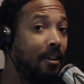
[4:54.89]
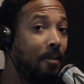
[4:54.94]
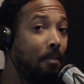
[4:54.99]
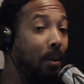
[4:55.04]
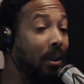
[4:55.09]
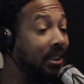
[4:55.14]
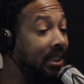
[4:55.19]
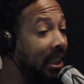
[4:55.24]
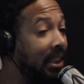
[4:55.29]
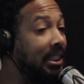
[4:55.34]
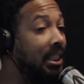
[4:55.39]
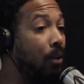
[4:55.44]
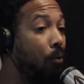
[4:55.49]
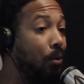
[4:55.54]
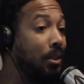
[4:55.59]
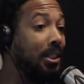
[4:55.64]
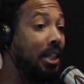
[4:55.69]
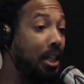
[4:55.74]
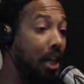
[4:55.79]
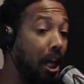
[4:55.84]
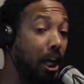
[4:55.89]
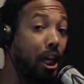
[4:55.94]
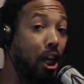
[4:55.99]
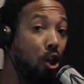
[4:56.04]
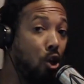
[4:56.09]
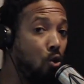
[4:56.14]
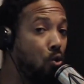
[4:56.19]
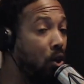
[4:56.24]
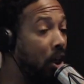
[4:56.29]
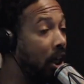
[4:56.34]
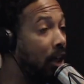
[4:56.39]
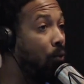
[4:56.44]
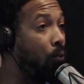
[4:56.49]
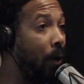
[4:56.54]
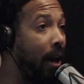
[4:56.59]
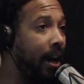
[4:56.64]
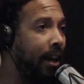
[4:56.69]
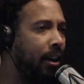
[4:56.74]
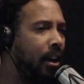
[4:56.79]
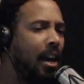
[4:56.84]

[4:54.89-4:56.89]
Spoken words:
But since it was a nigga, you couldn't wait.